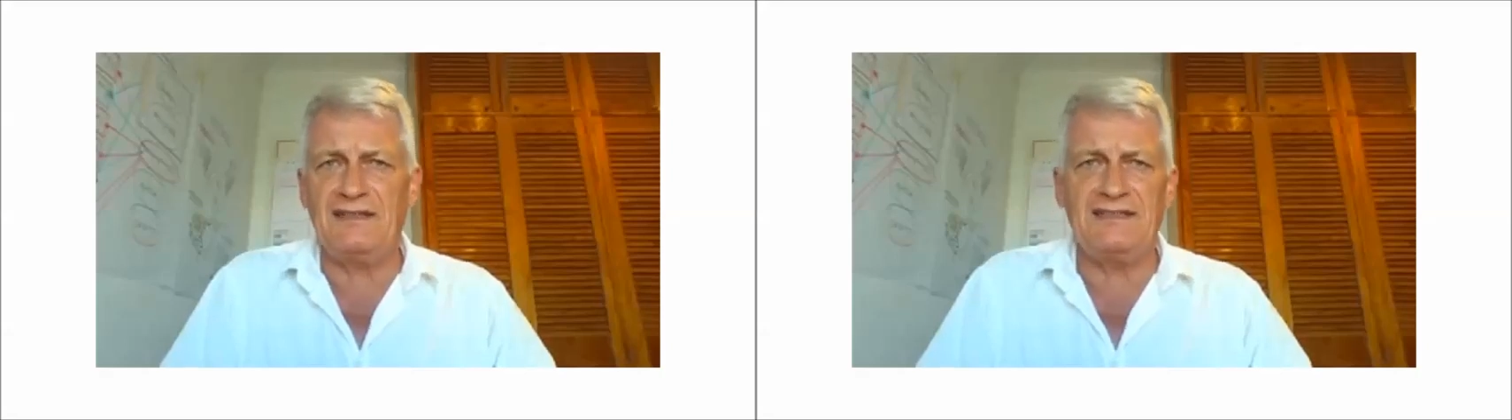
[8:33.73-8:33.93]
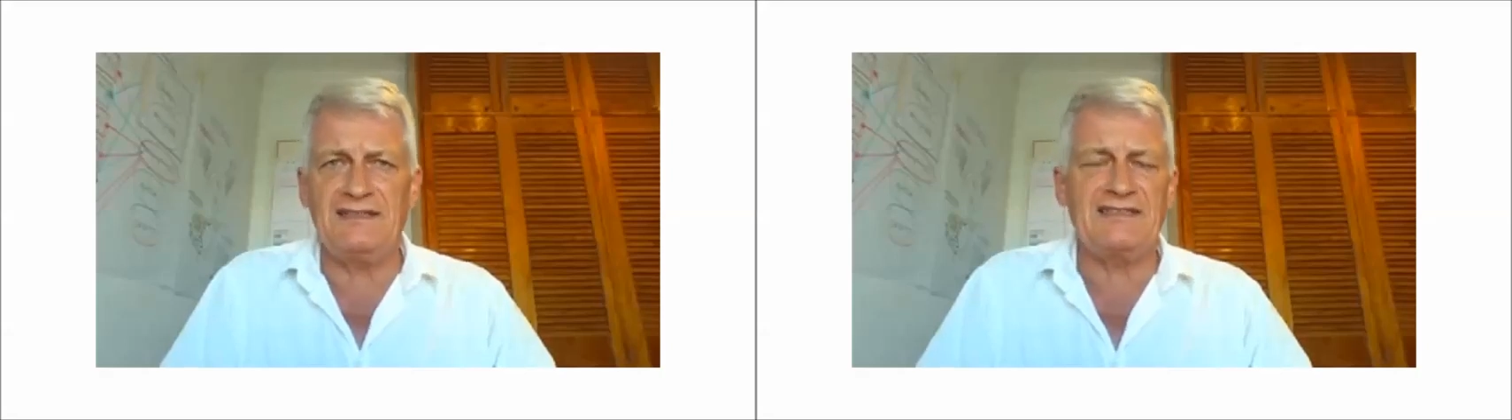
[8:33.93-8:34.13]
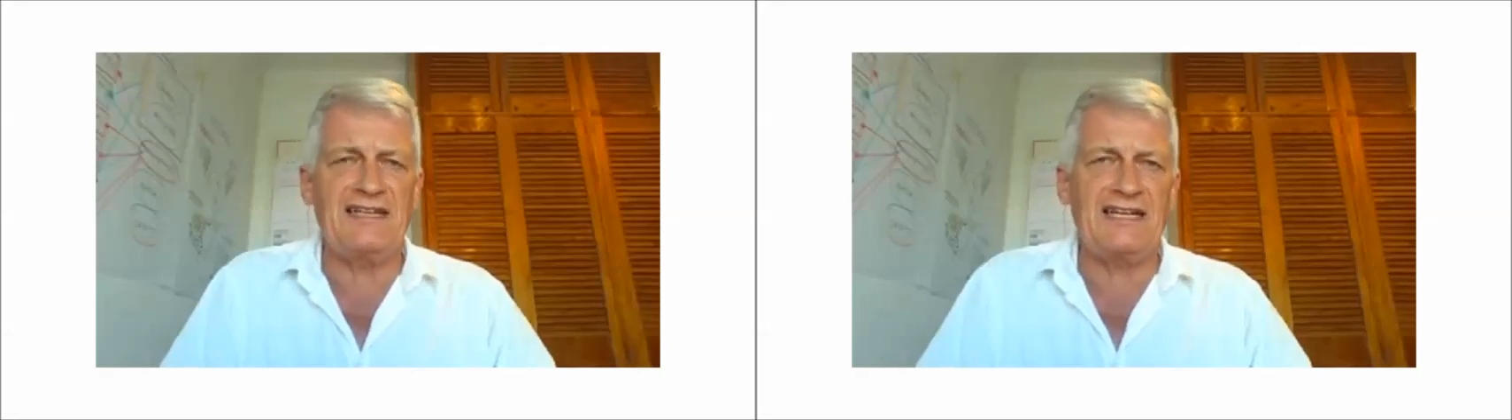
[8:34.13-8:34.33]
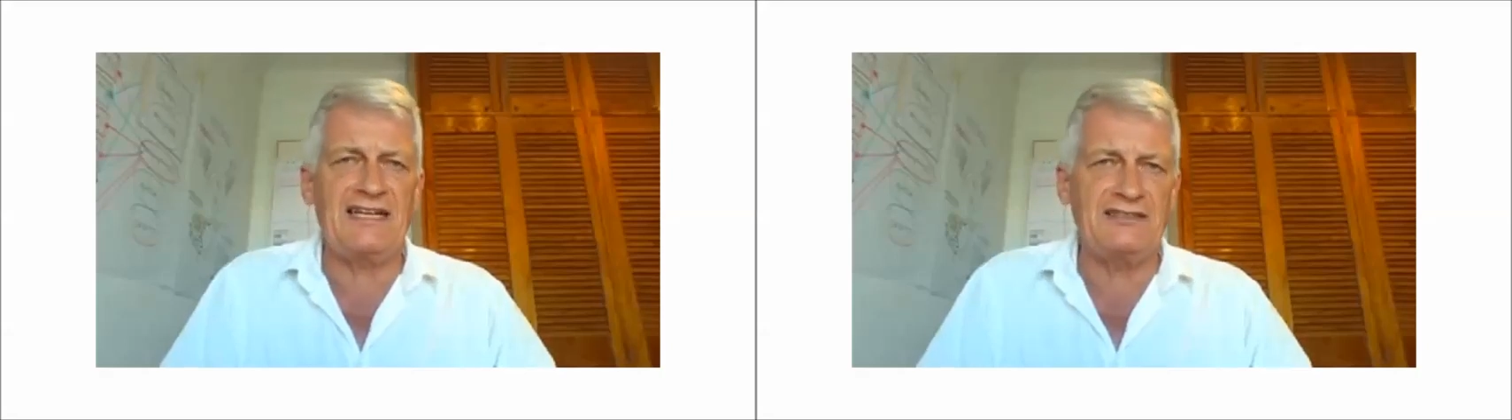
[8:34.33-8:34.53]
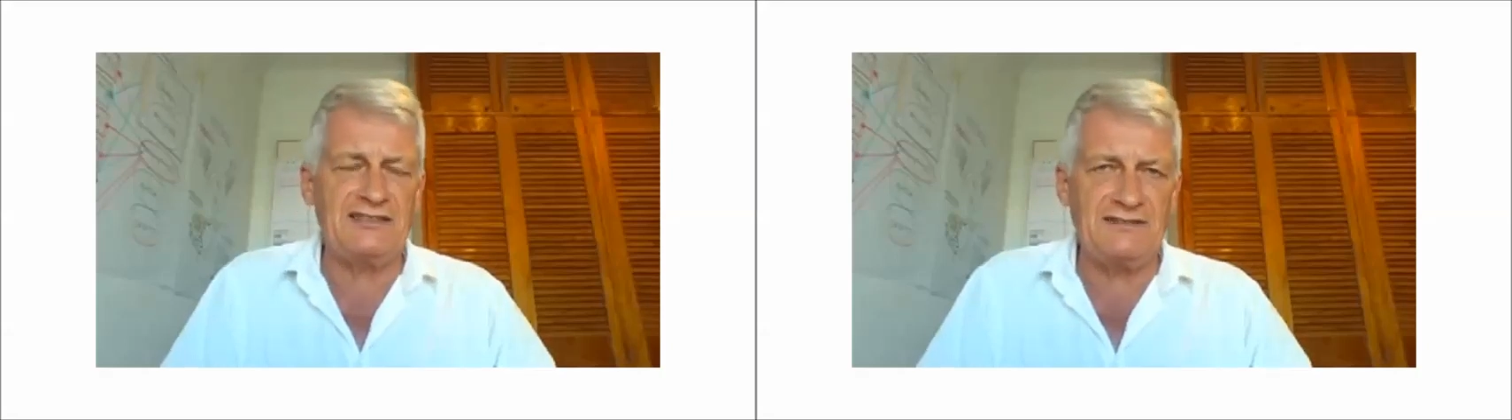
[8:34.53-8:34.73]
the
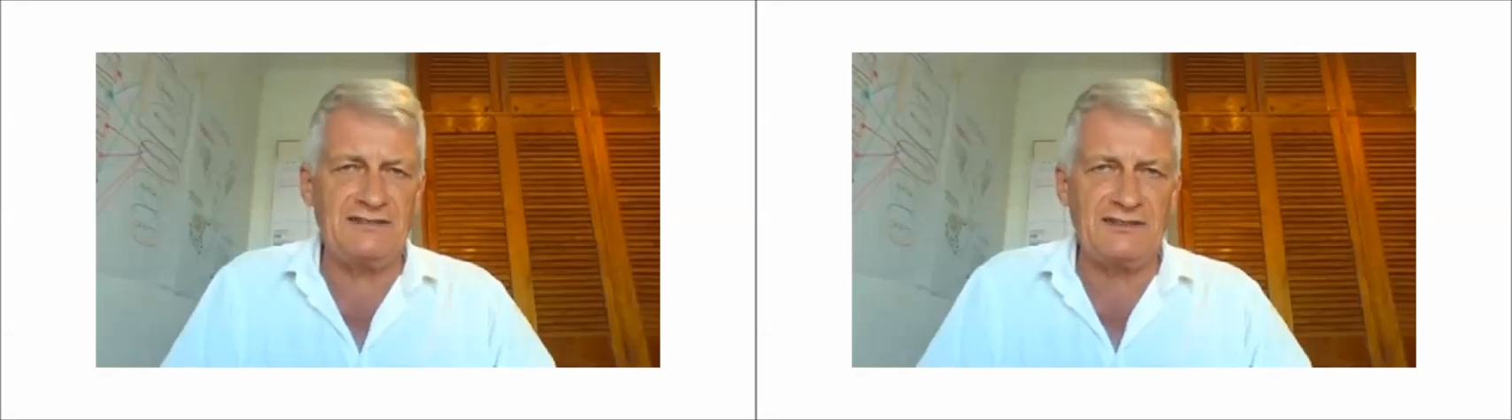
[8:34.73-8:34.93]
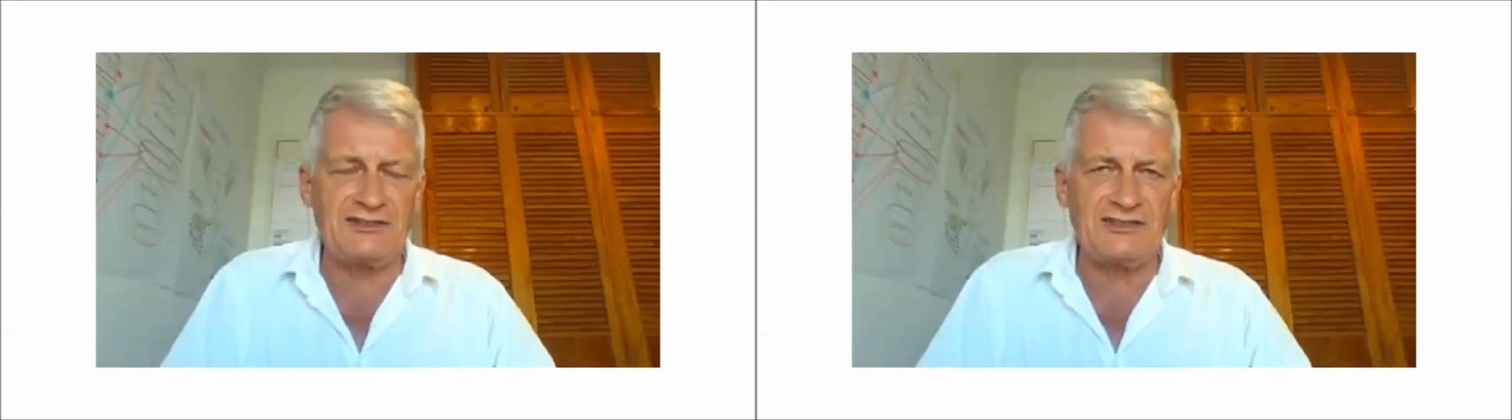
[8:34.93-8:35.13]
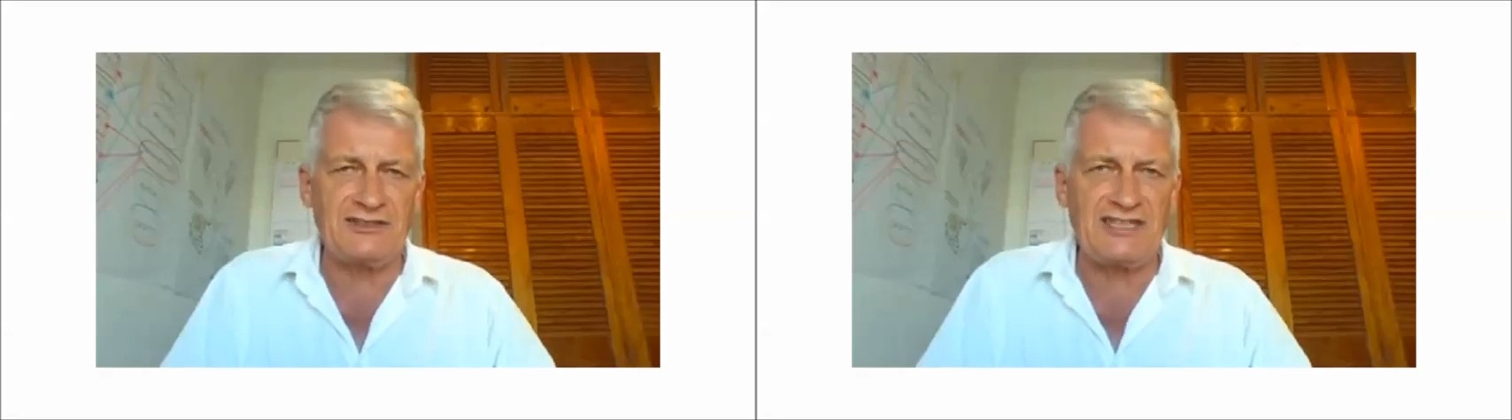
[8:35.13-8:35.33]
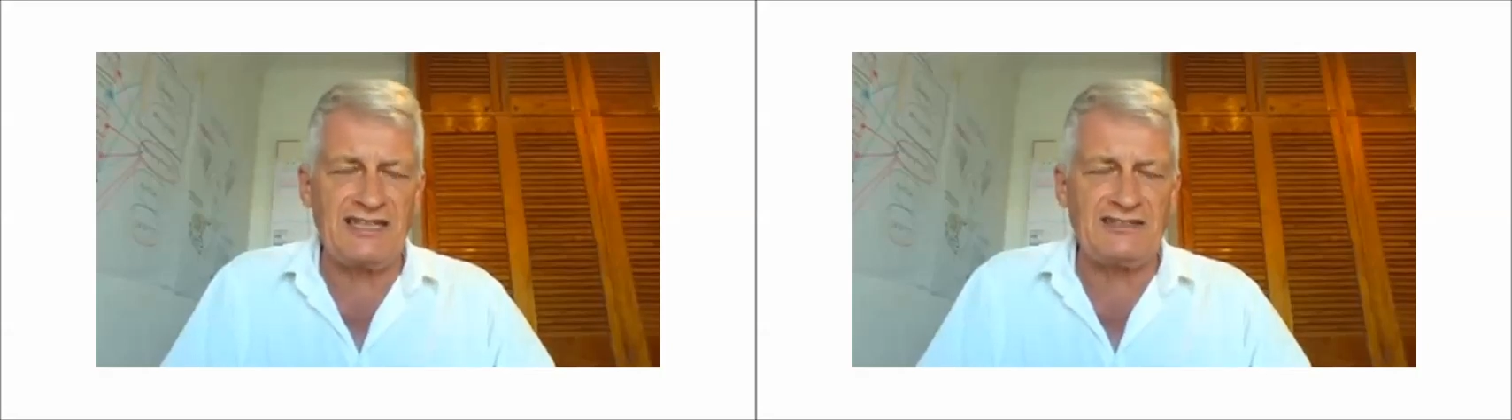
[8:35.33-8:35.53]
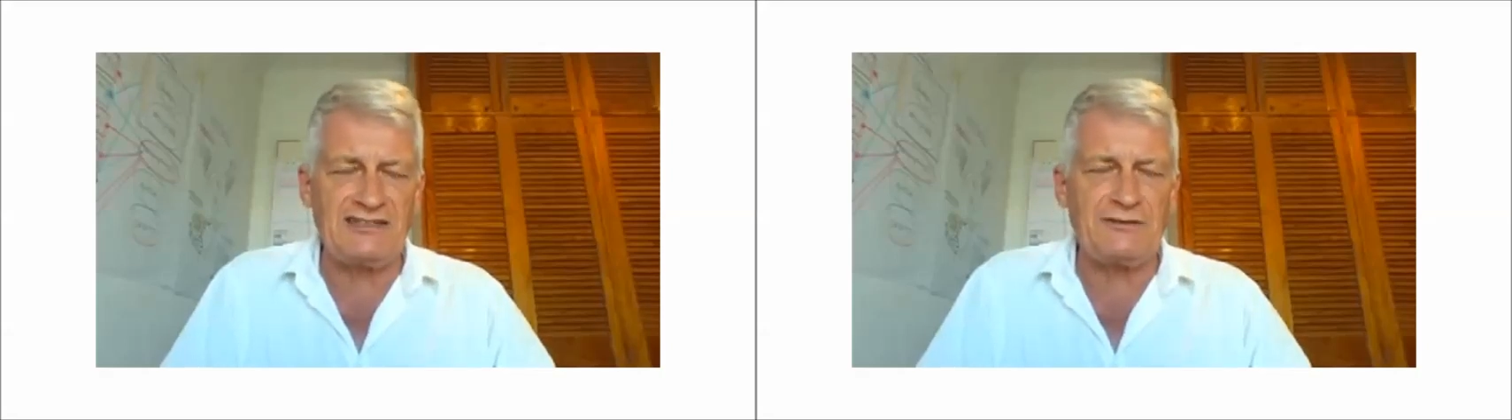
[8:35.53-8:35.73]
international civil society